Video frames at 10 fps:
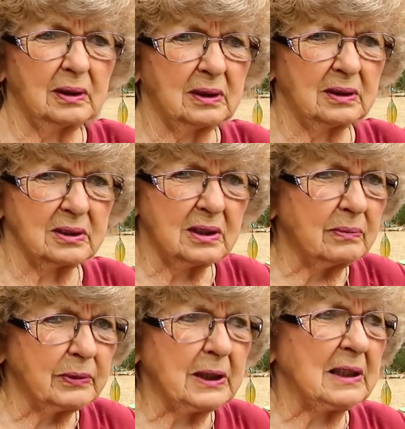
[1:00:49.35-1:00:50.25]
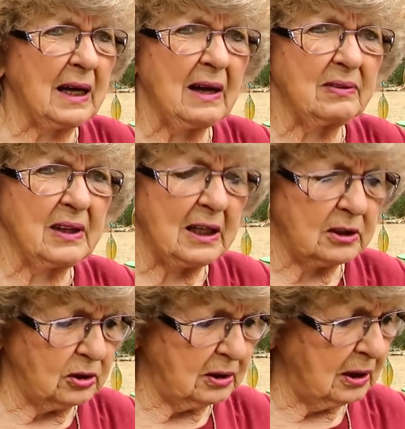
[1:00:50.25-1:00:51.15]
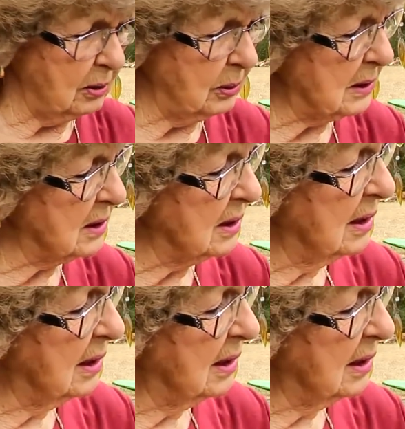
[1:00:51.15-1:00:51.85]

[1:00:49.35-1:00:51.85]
or something like that, you know. It's